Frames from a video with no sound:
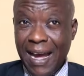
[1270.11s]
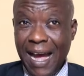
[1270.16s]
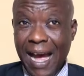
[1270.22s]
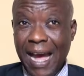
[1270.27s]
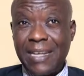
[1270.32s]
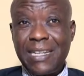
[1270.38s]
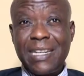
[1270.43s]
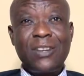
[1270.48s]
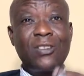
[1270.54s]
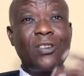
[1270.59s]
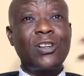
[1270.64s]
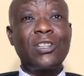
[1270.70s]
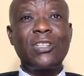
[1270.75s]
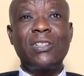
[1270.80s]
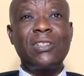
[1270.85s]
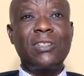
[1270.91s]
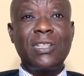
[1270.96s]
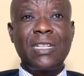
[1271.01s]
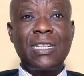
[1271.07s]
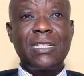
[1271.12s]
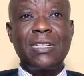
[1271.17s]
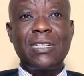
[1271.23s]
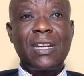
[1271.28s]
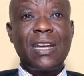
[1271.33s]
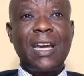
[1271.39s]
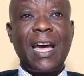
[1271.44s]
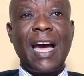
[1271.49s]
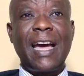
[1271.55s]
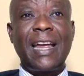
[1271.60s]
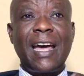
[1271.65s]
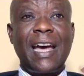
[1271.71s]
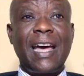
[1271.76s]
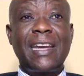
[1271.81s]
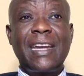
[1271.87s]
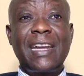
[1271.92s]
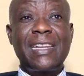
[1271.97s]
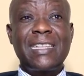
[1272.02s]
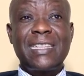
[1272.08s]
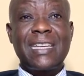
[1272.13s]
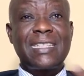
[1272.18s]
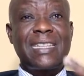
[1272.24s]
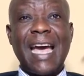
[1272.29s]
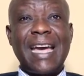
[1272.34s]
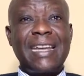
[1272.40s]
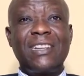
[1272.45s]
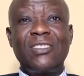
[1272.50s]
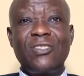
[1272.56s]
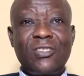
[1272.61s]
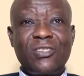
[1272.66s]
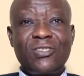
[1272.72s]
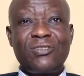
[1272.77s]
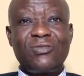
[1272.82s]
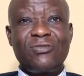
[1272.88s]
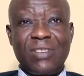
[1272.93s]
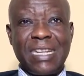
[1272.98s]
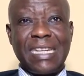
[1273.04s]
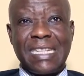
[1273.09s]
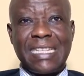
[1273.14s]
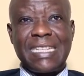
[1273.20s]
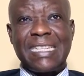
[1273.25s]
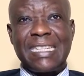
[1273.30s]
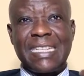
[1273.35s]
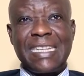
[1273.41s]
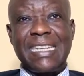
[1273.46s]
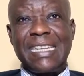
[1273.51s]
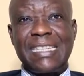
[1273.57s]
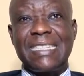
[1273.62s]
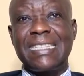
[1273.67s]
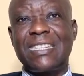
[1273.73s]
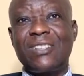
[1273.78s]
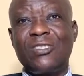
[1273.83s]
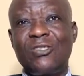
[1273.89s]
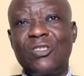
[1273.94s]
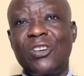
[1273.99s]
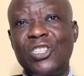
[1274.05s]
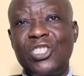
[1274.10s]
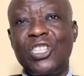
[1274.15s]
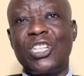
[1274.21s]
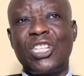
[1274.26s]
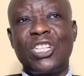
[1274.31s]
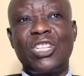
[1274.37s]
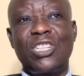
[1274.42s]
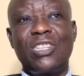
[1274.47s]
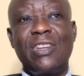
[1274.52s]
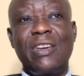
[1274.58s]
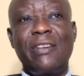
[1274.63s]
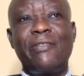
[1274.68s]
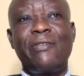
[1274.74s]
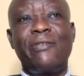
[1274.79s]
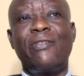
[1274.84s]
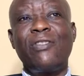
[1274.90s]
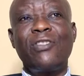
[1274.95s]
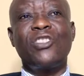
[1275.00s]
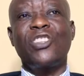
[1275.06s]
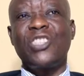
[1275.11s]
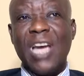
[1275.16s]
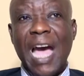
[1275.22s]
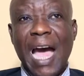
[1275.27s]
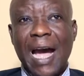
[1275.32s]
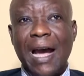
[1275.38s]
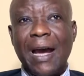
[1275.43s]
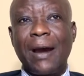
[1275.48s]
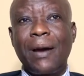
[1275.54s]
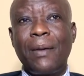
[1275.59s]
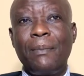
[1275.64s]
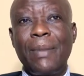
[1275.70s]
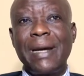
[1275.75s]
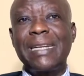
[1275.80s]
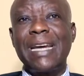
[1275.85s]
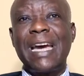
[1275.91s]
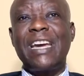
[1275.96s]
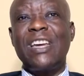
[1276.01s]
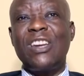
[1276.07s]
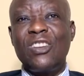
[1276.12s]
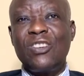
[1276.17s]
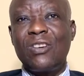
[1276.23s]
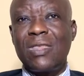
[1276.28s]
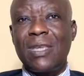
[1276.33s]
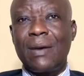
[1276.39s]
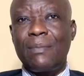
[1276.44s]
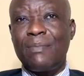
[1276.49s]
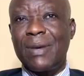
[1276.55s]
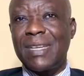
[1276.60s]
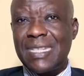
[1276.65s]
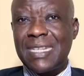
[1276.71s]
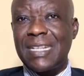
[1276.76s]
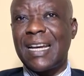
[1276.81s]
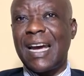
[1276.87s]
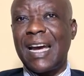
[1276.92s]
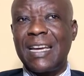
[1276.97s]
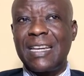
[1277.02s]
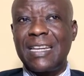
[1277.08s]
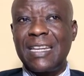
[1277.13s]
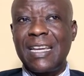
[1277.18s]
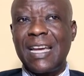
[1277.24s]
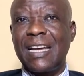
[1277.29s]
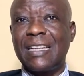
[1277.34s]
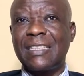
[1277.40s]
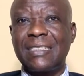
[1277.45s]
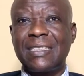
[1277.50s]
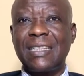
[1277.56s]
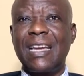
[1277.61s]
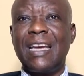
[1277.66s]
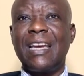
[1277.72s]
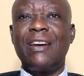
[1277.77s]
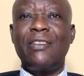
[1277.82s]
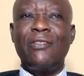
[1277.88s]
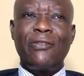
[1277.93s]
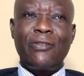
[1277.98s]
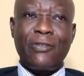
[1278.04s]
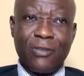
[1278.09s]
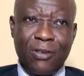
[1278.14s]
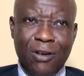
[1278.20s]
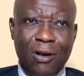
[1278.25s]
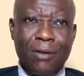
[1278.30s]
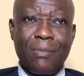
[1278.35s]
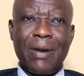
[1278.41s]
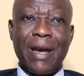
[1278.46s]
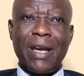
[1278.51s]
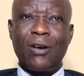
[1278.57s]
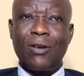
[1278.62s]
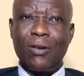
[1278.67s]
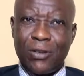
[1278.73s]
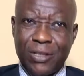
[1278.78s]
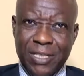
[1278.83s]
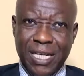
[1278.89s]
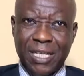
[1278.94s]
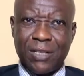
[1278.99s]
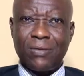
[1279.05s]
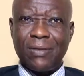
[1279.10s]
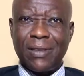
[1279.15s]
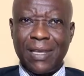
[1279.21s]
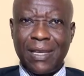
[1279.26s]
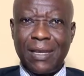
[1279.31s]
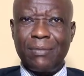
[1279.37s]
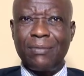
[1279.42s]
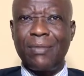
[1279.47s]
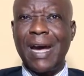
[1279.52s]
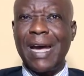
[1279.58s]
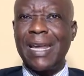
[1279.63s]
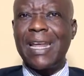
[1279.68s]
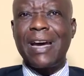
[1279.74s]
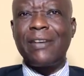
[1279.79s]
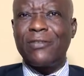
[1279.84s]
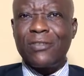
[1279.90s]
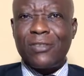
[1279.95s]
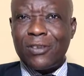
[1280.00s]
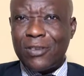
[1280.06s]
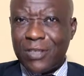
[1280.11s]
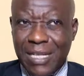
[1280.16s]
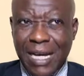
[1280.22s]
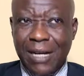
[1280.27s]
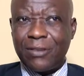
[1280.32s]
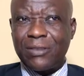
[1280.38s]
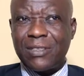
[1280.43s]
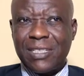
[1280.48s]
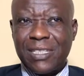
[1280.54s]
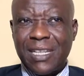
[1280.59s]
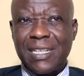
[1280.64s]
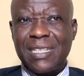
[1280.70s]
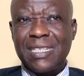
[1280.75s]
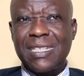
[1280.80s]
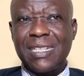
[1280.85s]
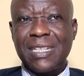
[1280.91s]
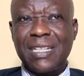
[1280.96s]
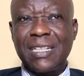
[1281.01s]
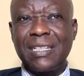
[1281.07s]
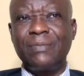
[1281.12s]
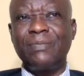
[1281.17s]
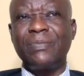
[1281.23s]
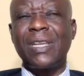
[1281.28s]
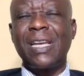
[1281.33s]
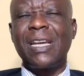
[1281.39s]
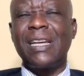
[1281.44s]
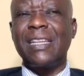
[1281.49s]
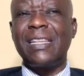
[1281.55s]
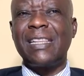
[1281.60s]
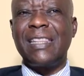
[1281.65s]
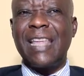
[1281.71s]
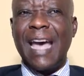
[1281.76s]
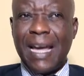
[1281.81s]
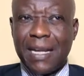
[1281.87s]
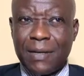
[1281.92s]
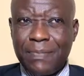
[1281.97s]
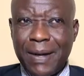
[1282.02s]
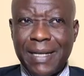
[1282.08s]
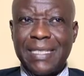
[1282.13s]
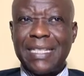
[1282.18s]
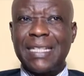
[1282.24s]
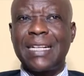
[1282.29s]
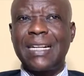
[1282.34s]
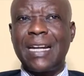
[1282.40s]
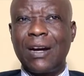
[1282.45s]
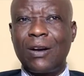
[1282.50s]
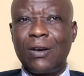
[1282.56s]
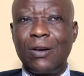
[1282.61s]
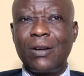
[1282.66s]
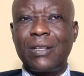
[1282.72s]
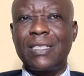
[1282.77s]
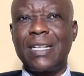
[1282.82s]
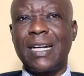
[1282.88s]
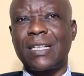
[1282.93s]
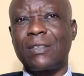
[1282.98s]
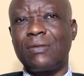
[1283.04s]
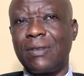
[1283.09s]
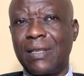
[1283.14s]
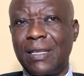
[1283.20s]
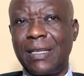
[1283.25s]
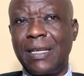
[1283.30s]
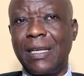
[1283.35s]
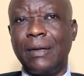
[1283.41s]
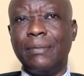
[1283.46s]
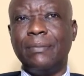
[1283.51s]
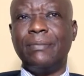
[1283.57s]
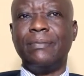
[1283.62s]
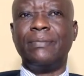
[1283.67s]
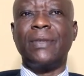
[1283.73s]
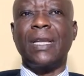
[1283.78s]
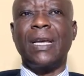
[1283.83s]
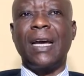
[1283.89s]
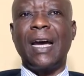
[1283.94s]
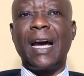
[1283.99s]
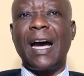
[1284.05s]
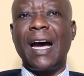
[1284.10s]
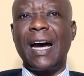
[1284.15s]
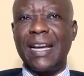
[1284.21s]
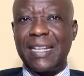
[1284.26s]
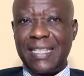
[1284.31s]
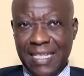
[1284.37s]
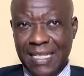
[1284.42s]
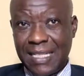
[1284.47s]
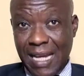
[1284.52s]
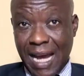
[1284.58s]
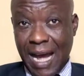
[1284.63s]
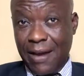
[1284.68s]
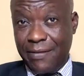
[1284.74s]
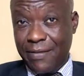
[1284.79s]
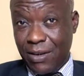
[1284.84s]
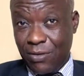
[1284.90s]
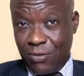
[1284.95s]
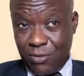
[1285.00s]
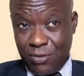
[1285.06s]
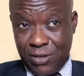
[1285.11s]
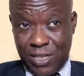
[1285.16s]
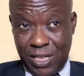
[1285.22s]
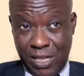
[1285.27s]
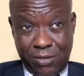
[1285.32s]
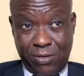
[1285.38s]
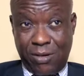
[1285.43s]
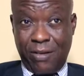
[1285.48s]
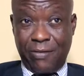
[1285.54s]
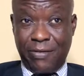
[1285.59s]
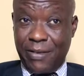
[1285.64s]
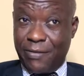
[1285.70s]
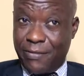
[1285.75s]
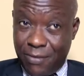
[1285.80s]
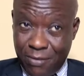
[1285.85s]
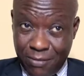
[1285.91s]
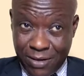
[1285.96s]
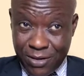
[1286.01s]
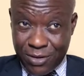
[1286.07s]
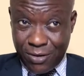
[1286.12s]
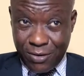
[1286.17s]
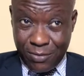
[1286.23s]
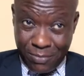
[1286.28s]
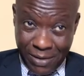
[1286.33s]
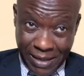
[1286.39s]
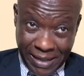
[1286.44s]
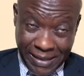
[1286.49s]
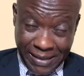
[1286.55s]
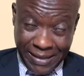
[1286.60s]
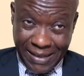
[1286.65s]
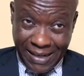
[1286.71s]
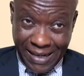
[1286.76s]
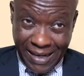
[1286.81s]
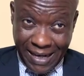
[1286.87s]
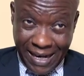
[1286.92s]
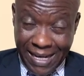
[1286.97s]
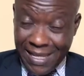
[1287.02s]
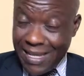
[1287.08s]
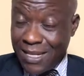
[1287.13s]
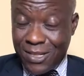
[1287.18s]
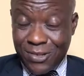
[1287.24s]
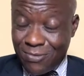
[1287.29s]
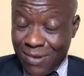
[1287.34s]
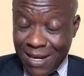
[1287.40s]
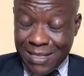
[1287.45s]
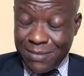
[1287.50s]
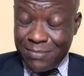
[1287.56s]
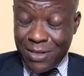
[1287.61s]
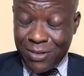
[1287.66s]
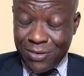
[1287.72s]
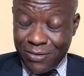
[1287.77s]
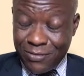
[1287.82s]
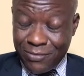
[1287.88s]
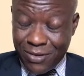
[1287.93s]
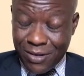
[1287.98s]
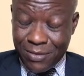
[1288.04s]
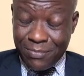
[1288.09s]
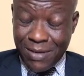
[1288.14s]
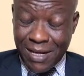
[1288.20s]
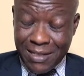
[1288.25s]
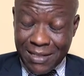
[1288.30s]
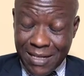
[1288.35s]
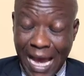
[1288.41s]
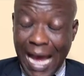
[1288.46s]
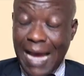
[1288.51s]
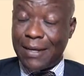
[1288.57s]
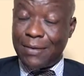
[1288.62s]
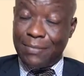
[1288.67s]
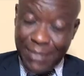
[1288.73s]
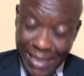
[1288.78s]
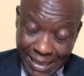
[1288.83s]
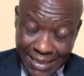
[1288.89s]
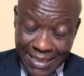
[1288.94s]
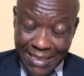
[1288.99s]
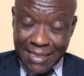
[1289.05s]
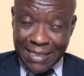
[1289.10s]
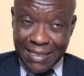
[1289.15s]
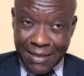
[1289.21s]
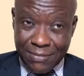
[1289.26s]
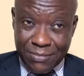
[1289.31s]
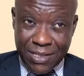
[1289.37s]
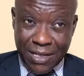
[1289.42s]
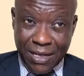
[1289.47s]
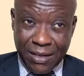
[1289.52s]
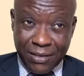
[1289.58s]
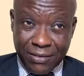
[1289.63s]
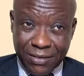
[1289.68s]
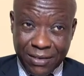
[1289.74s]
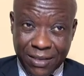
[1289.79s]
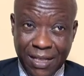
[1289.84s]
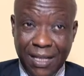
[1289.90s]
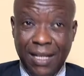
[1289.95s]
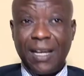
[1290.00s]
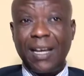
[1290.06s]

I did not read, and he says, I did not read his Logique de Fonchang, but I knew the basic ideas from my contact with him, and I have no doubt that that particular contact with him did have a good deal of influence on me. And that's what Milton Friedman admits himself.